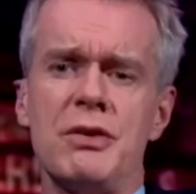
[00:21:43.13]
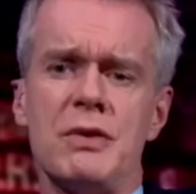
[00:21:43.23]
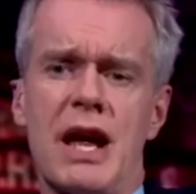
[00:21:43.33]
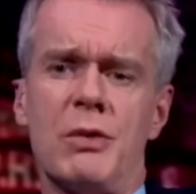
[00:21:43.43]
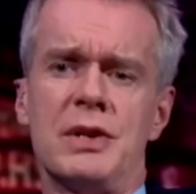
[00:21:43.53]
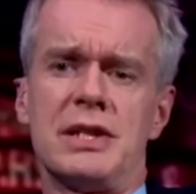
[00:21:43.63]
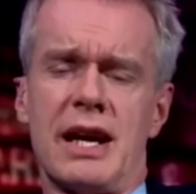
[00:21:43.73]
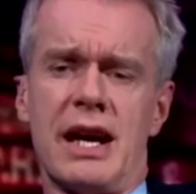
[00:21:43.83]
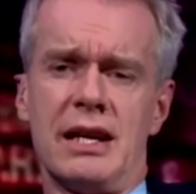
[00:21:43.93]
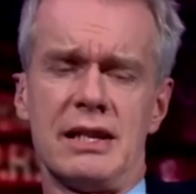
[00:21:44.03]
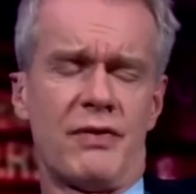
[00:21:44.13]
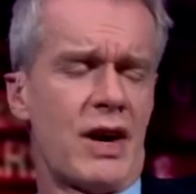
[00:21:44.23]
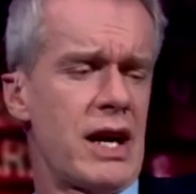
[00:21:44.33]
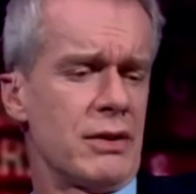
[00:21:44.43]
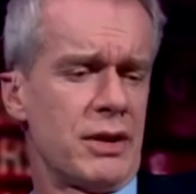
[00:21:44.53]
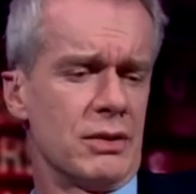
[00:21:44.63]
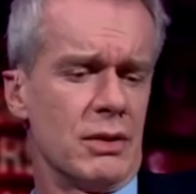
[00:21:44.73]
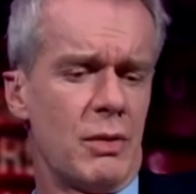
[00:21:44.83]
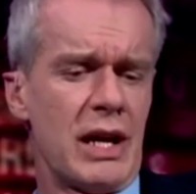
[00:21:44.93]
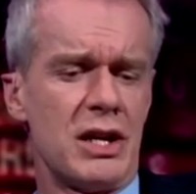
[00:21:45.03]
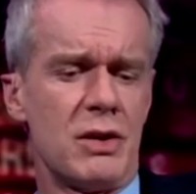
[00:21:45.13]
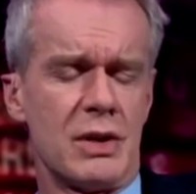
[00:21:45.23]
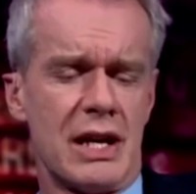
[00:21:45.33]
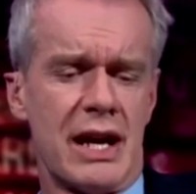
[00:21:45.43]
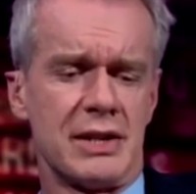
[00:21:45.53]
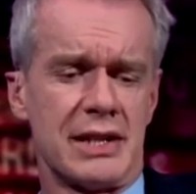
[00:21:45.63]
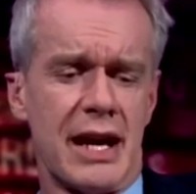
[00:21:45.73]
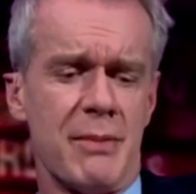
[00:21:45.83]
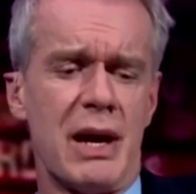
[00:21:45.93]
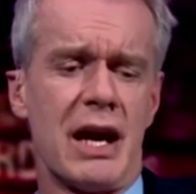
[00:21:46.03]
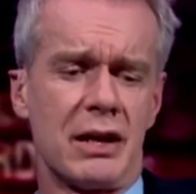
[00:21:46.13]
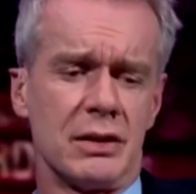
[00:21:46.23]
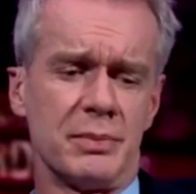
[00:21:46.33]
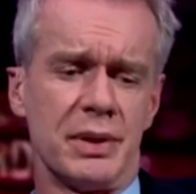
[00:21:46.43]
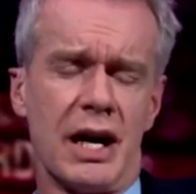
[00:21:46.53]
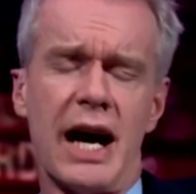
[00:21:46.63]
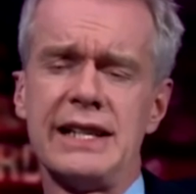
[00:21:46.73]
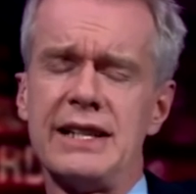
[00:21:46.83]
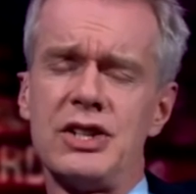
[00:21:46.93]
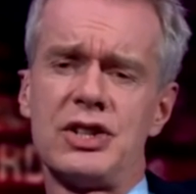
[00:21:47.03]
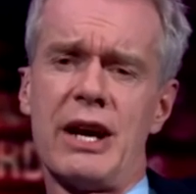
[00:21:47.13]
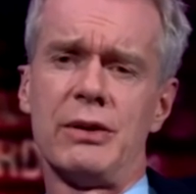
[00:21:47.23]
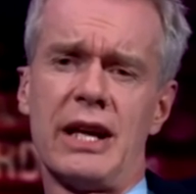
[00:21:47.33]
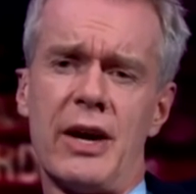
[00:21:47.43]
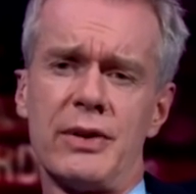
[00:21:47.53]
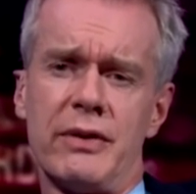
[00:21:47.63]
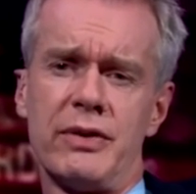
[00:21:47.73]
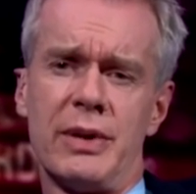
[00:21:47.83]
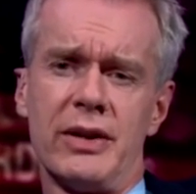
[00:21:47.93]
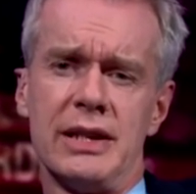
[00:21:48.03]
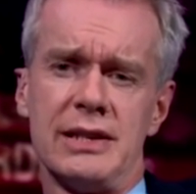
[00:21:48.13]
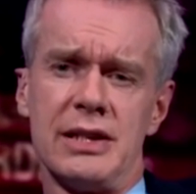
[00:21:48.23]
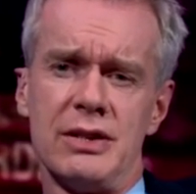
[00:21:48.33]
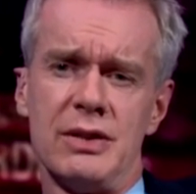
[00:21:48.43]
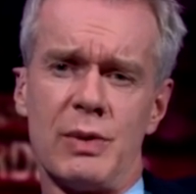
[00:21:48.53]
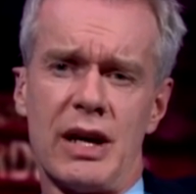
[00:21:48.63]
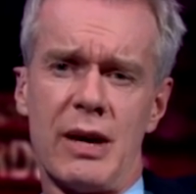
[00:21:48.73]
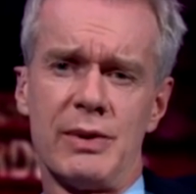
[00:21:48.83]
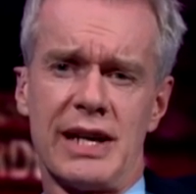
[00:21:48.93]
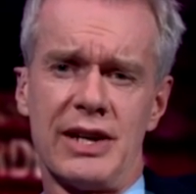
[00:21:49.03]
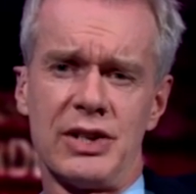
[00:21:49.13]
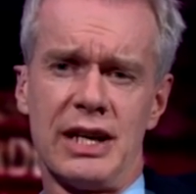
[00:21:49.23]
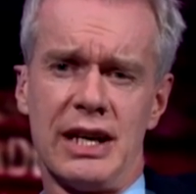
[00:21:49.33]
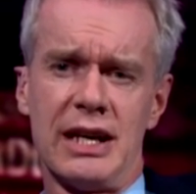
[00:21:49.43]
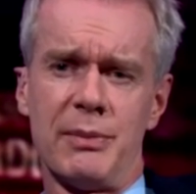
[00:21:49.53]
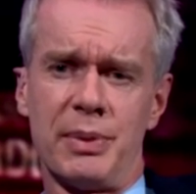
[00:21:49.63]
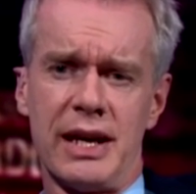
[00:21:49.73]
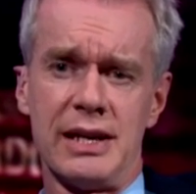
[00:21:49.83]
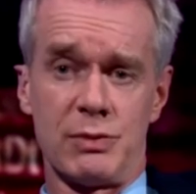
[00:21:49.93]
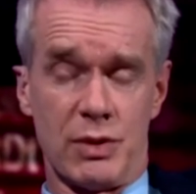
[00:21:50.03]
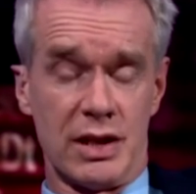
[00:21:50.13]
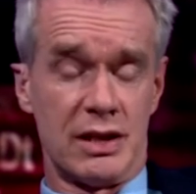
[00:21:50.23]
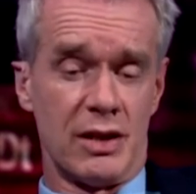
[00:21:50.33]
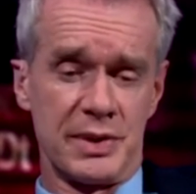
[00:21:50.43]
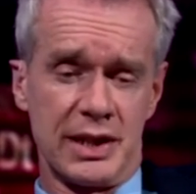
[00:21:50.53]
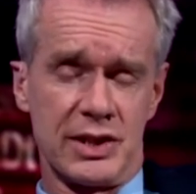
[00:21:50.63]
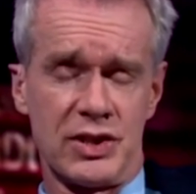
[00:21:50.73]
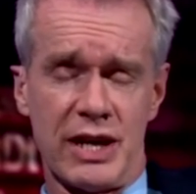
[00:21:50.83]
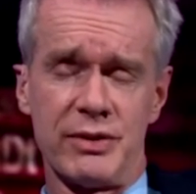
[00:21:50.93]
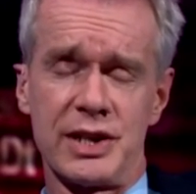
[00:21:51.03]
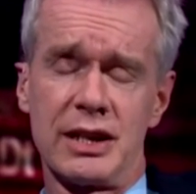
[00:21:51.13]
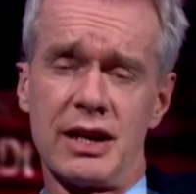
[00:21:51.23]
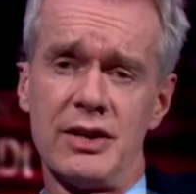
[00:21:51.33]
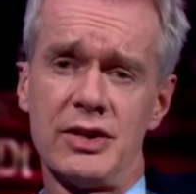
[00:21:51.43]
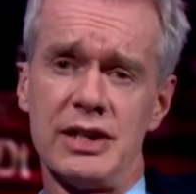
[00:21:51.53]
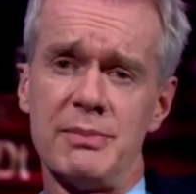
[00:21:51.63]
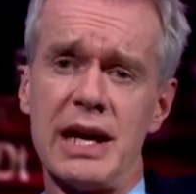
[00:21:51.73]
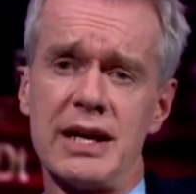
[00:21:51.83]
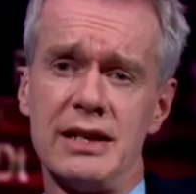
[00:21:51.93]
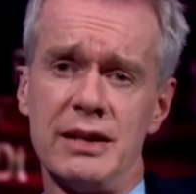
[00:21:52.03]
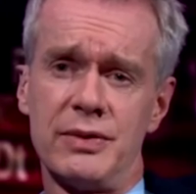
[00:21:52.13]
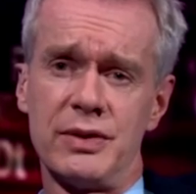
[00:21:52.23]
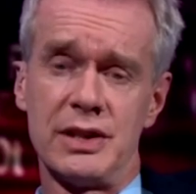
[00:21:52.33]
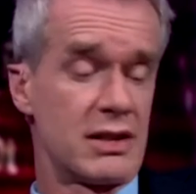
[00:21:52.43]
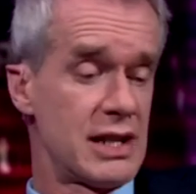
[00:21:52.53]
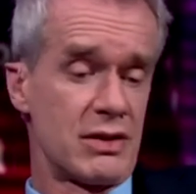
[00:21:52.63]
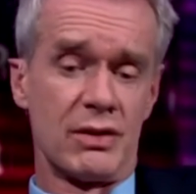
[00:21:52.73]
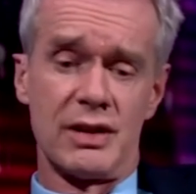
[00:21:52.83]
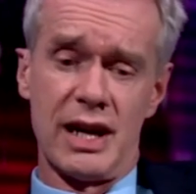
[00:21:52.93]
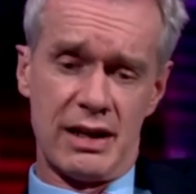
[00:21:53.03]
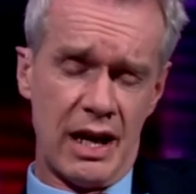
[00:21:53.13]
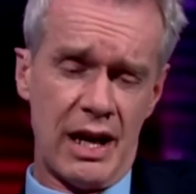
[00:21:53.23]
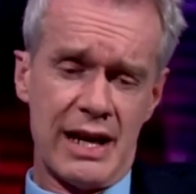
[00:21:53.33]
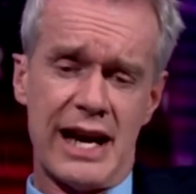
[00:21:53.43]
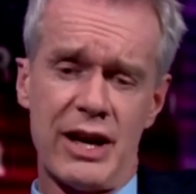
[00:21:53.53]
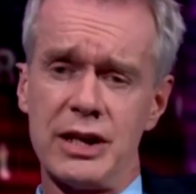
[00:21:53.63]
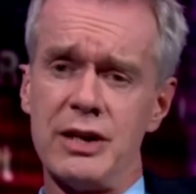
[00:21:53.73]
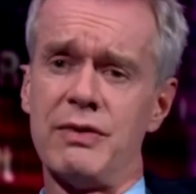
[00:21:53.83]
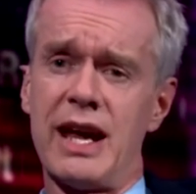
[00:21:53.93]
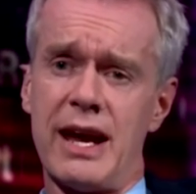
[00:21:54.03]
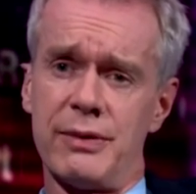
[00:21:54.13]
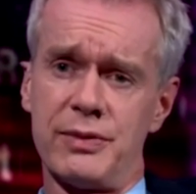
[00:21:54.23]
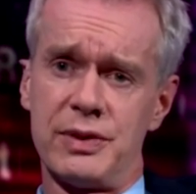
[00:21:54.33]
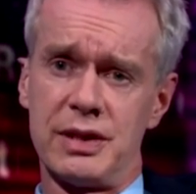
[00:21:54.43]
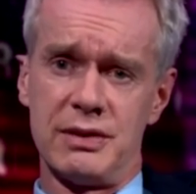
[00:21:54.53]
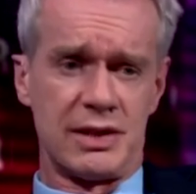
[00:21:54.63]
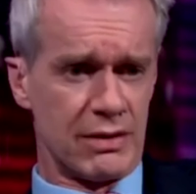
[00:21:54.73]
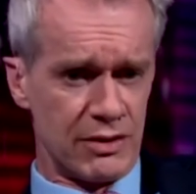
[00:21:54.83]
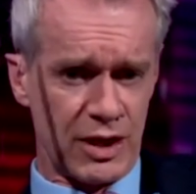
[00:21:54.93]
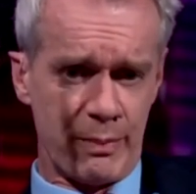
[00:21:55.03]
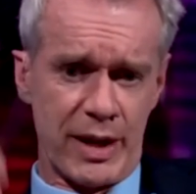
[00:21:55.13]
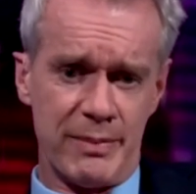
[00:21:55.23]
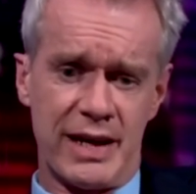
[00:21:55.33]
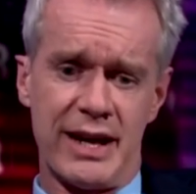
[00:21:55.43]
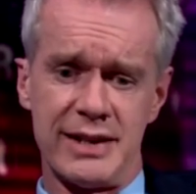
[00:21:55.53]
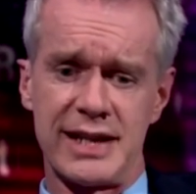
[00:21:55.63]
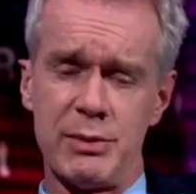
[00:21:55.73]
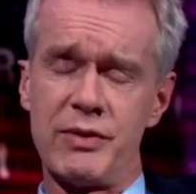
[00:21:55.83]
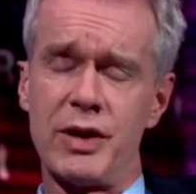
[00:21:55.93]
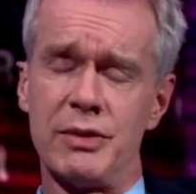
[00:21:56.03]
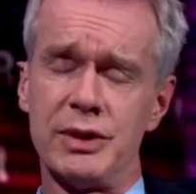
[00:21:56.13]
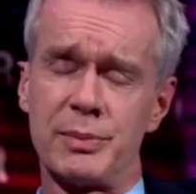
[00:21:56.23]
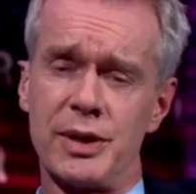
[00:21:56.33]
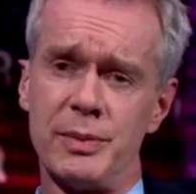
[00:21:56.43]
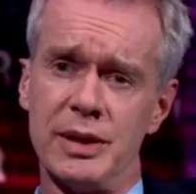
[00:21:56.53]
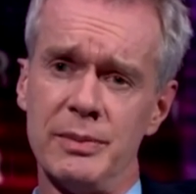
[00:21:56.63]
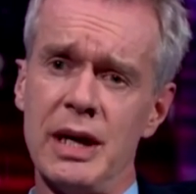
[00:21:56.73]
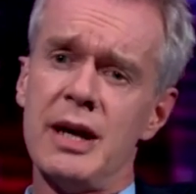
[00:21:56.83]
you now would say, and there's a final thought, whether you would now say, mea culpa, I didn't shout loud enough about these issues when I was actually in a place, one of the top 6 generals in the country, to make a difference. Because it's all right, now that you've left, to sort of jump up and down and say, we've got a real problem.